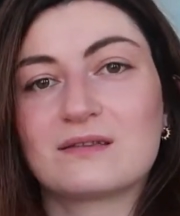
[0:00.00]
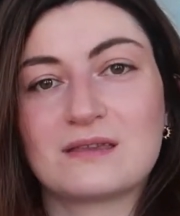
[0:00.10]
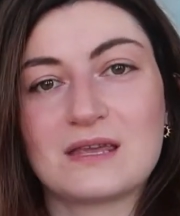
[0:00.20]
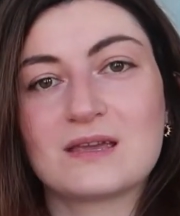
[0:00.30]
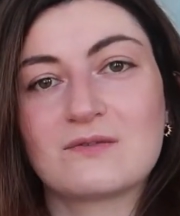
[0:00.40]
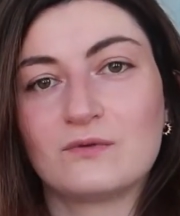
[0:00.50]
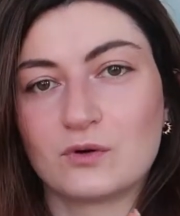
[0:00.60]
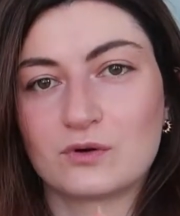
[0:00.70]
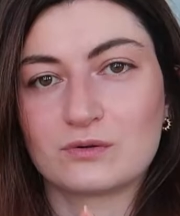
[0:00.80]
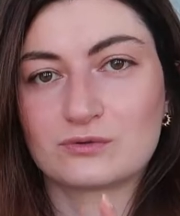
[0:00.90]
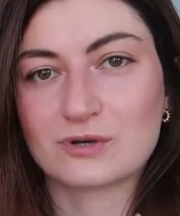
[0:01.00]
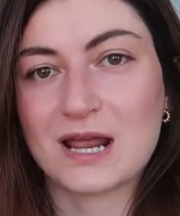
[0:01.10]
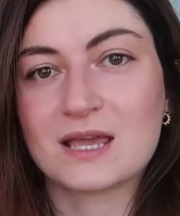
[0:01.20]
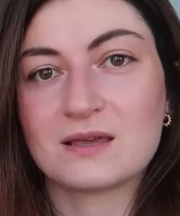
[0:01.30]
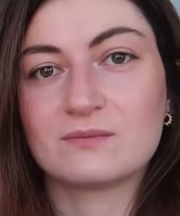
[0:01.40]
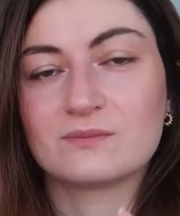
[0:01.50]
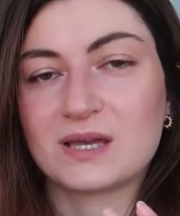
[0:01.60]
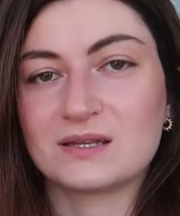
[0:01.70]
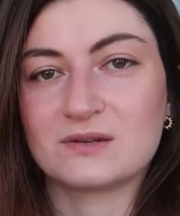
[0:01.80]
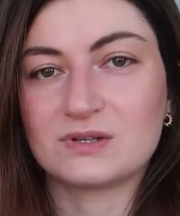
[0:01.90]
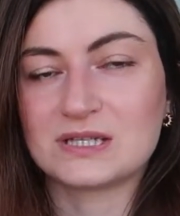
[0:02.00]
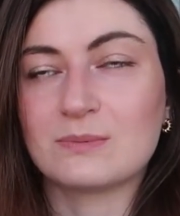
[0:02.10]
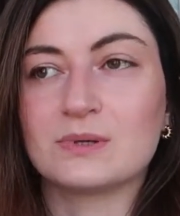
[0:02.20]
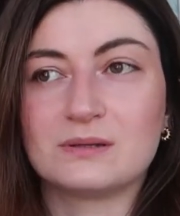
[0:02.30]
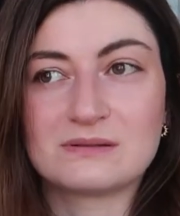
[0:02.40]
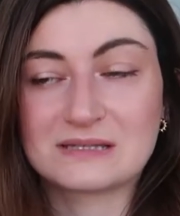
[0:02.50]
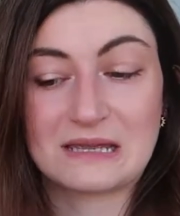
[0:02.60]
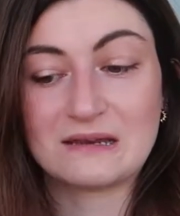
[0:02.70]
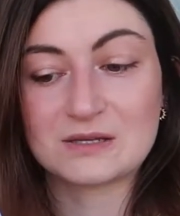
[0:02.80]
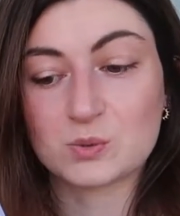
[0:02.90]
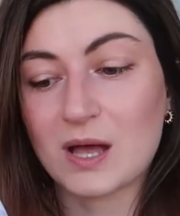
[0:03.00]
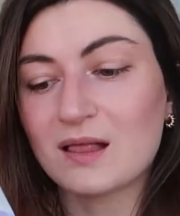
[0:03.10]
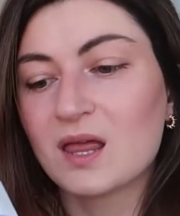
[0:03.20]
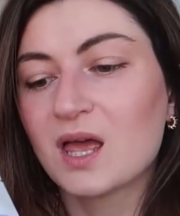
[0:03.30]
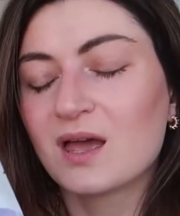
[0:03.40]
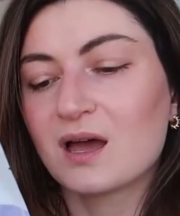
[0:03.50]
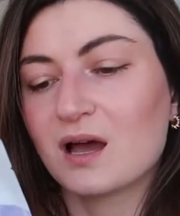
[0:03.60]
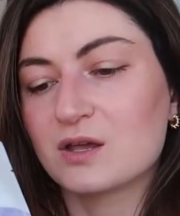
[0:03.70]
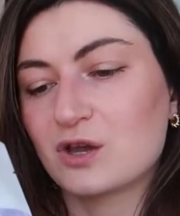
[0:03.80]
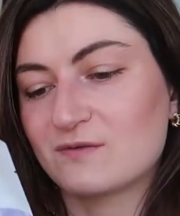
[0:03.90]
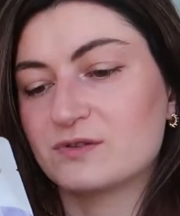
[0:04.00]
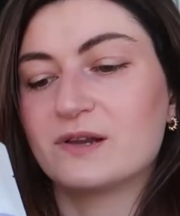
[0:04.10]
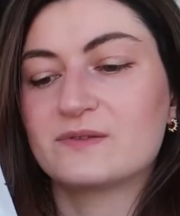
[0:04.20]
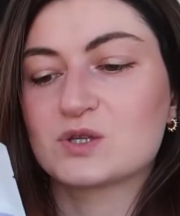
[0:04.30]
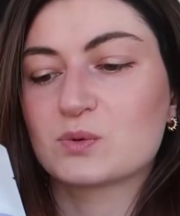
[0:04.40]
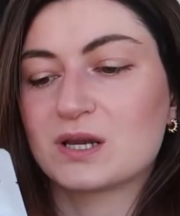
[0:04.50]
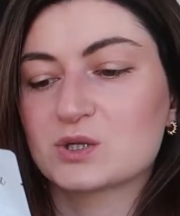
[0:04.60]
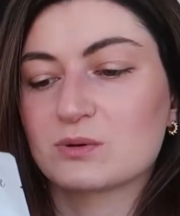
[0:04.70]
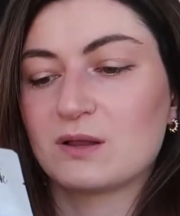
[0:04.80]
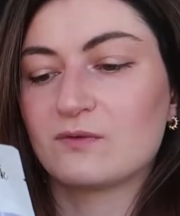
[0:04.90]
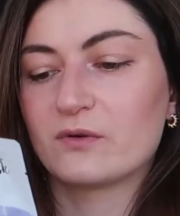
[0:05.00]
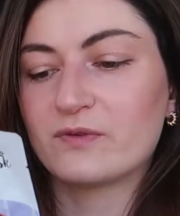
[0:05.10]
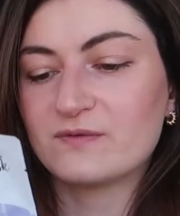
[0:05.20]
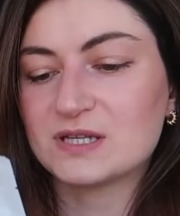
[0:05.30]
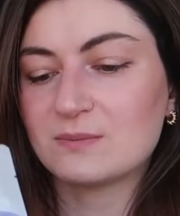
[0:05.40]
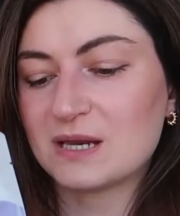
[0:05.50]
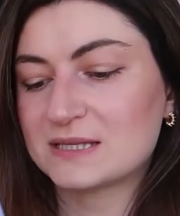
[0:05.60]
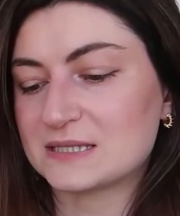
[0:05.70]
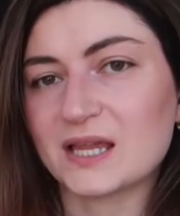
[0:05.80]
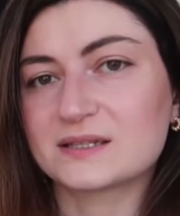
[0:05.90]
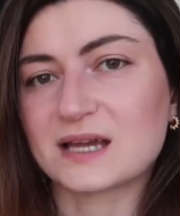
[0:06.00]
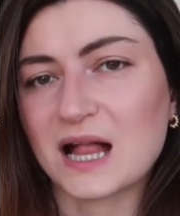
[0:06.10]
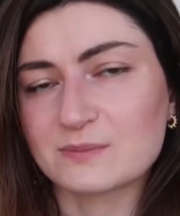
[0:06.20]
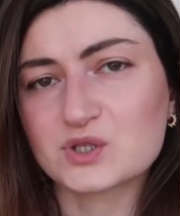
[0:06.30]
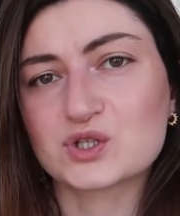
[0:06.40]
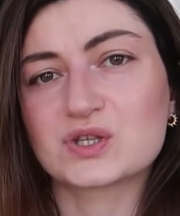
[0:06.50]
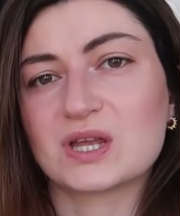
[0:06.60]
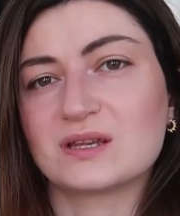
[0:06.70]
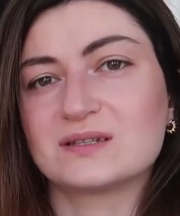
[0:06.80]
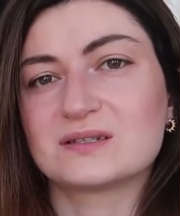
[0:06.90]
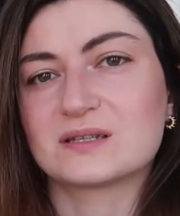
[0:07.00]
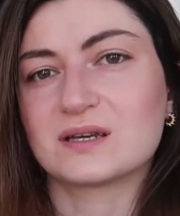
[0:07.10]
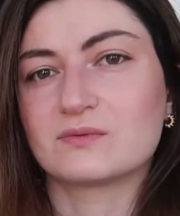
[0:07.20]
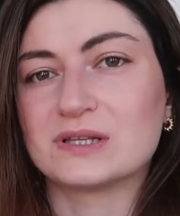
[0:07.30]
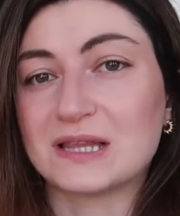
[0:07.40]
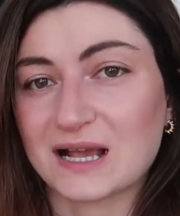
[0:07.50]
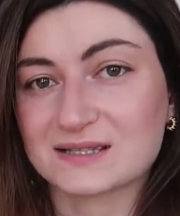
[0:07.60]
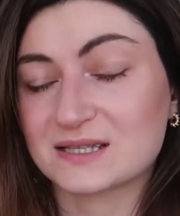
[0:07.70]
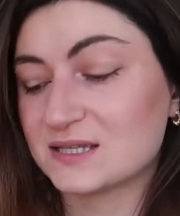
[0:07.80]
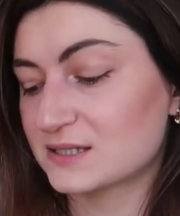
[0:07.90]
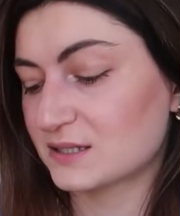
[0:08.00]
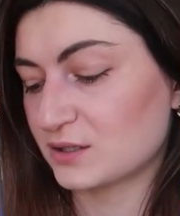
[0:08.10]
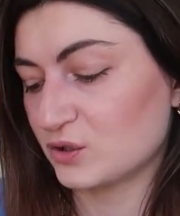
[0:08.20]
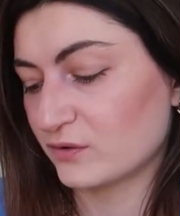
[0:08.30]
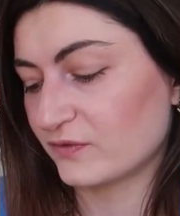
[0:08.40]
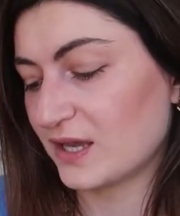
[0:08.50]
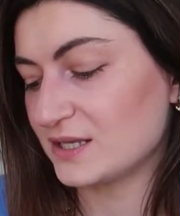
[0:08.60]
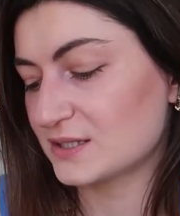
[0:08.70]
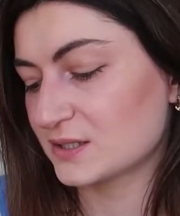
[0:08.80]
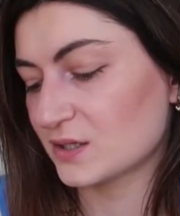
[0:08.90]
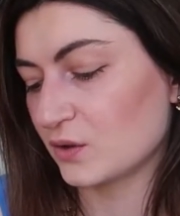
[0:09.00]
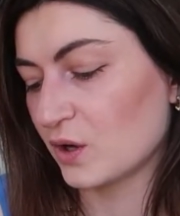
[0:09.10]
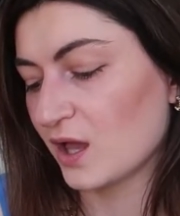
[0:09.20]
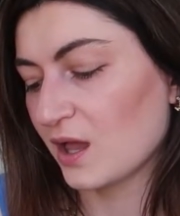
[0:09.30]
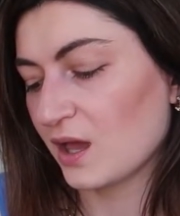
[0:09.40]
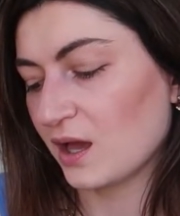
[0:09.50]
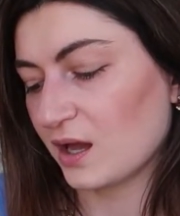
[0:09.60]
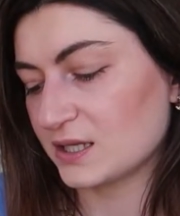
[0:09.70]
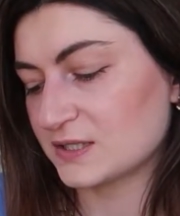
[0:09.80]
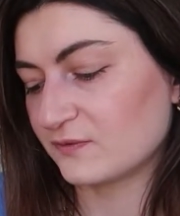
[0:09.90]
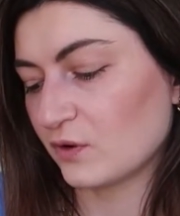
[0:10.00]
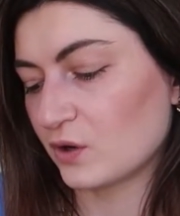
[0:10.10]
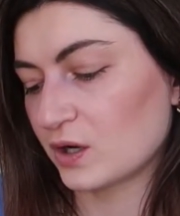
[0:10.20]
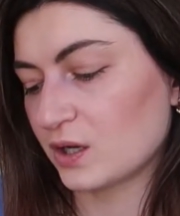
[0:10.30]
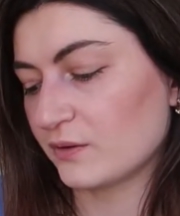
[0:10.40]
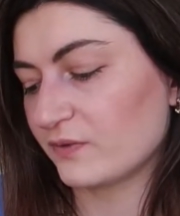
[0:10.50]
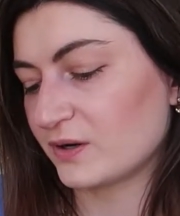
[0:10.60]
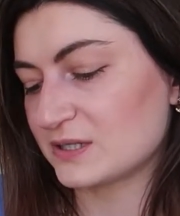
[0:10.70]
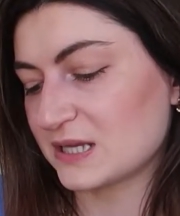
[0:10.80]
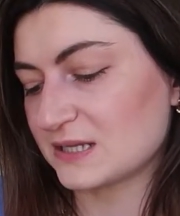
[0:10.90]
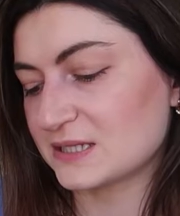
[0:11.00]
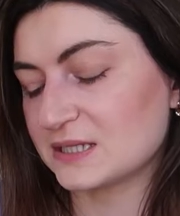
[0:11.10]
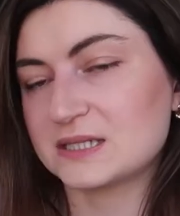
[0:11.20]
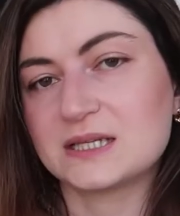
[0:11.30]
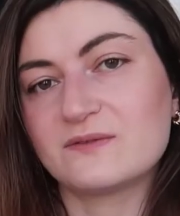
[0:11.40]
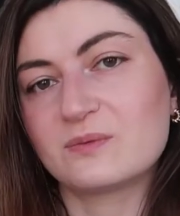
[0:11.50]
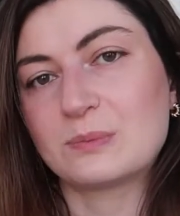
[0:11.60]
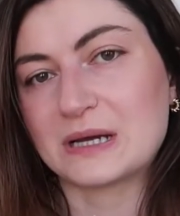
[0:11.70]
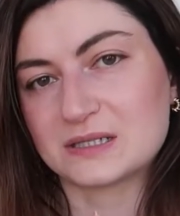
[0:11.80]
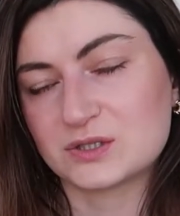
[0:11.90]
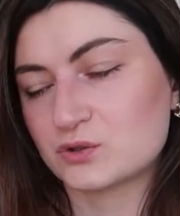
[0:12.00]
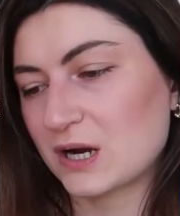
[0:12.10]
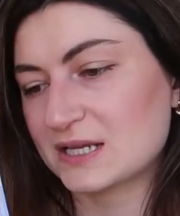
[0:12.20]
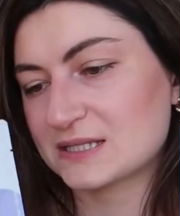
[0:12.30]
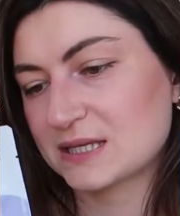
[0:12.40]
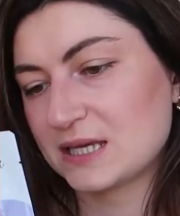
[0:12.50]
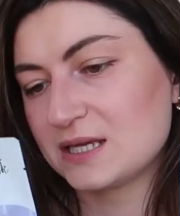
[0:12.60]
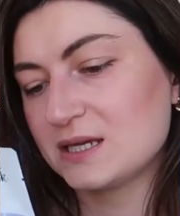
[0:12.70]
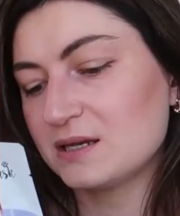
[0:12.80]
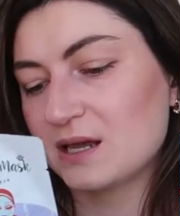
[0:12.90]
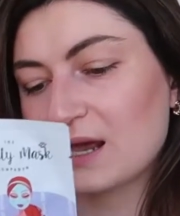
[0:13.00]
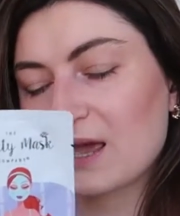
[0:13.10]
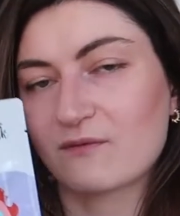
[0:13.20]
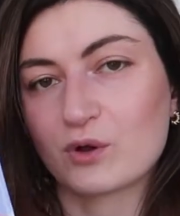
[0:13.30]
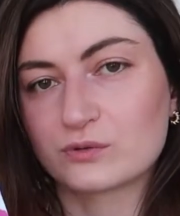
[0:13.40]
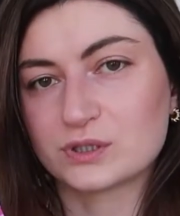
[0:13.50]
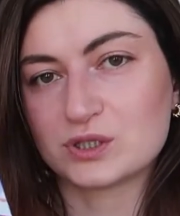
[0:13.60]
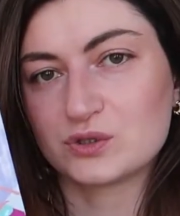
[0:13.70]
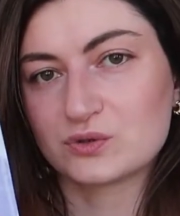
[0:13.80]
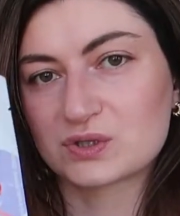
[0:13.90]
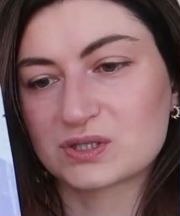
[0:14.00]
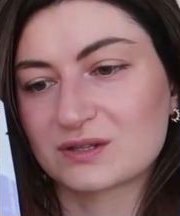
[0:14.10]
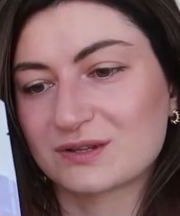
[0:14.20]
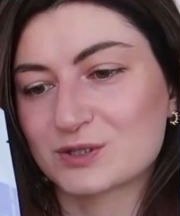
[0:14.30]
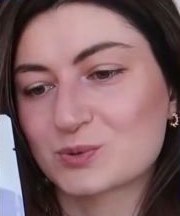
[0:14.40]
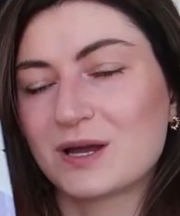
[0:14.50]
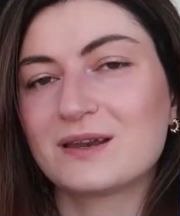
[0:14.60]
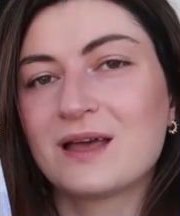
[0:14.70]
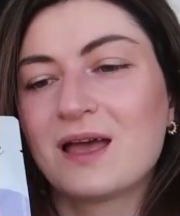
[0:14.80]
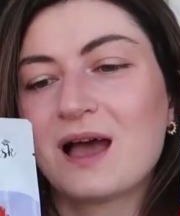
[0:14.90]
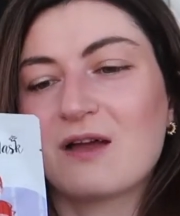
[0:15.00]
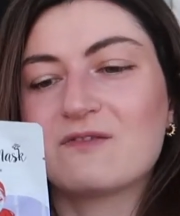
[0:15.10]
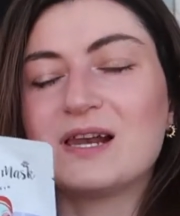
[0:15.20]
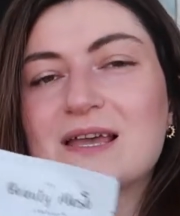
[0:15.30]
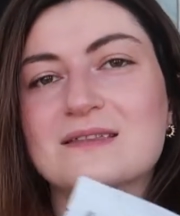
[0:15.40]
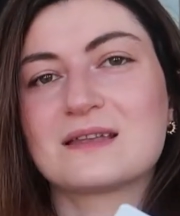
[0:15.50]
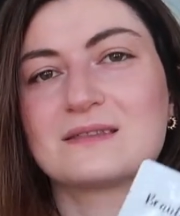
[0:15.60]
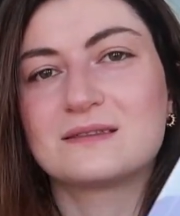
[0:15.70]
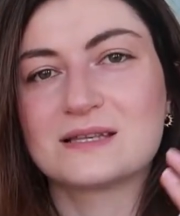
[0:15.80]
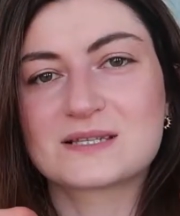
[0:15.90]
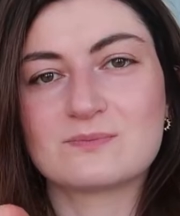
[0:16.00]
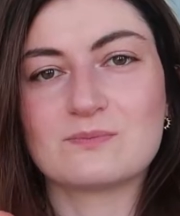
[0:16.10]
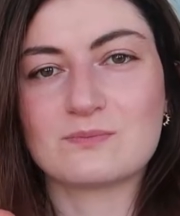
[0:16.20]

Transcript: thing for dry and irritable skin as well uh, you have to leave this one as well for 15 minutes it comes and uh, relaxes your face so uh, it's for a very sensitive but dry skin i have already used this one i feel like that the